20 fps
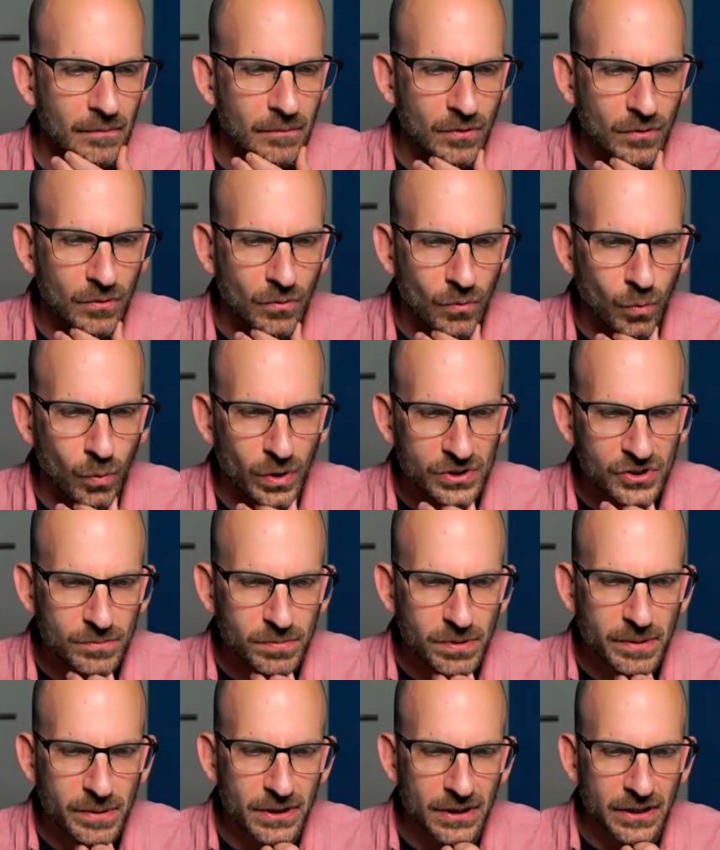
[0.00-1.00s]
What should
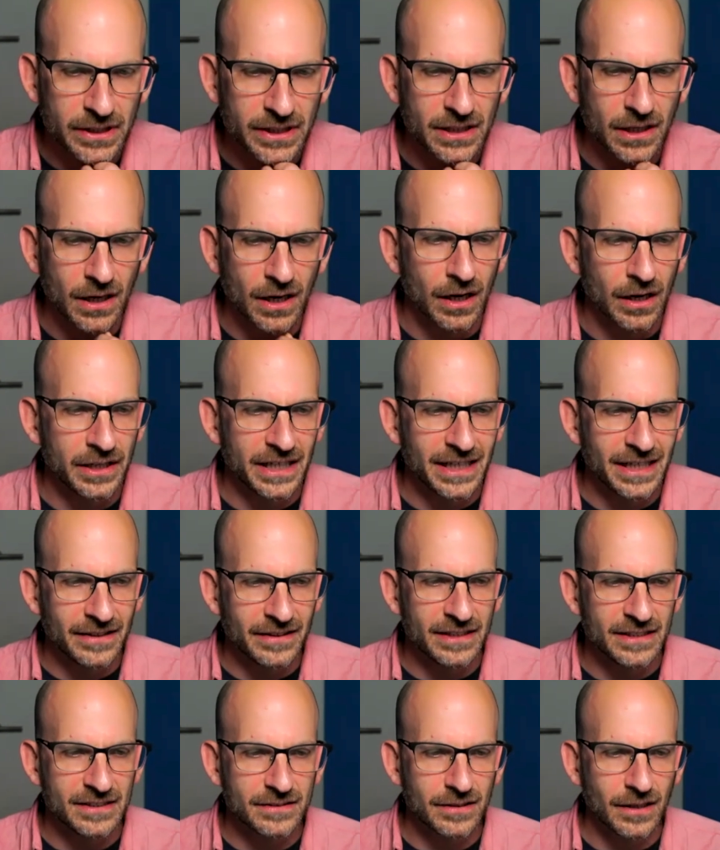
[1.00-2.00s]
people lean on in
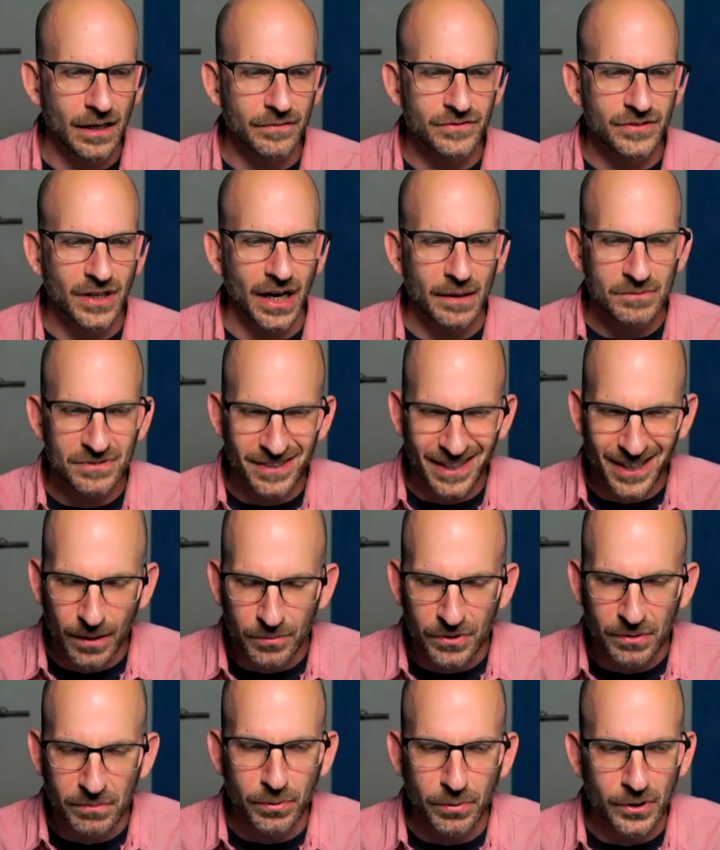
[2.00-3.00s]
these tough times to help
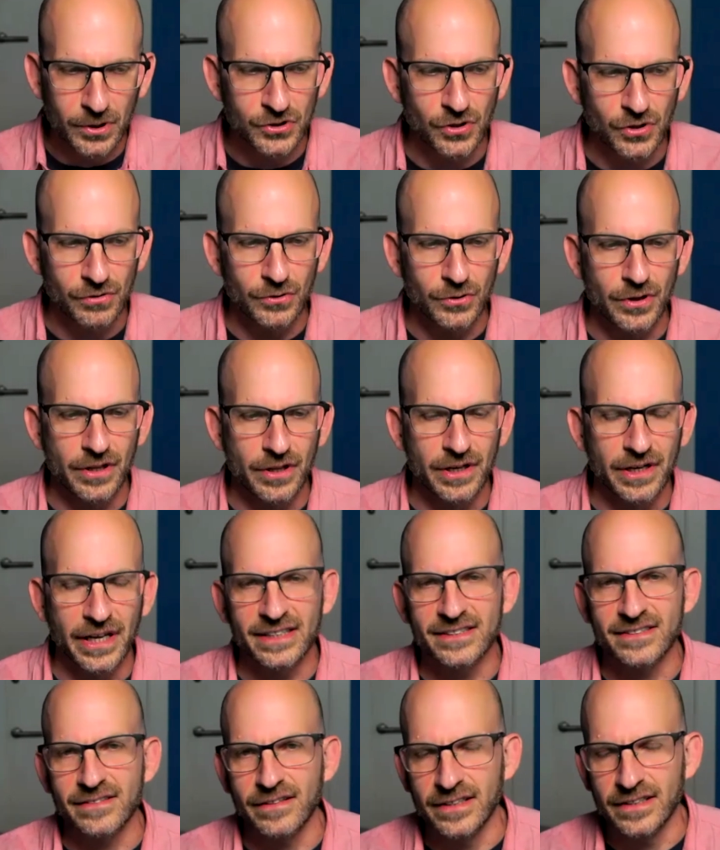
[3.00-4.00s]
them push through to the
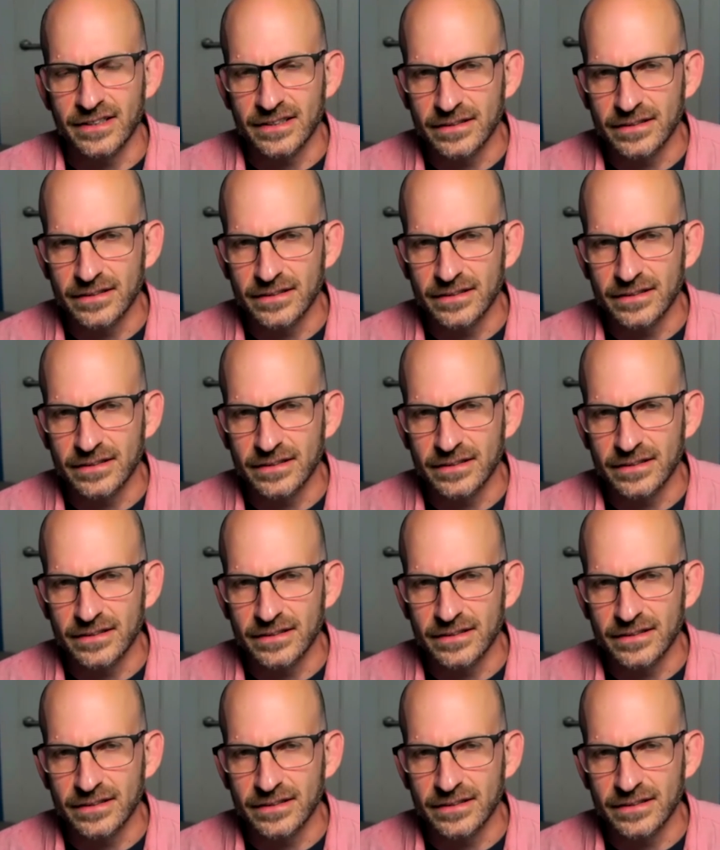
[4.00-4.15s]
next thing?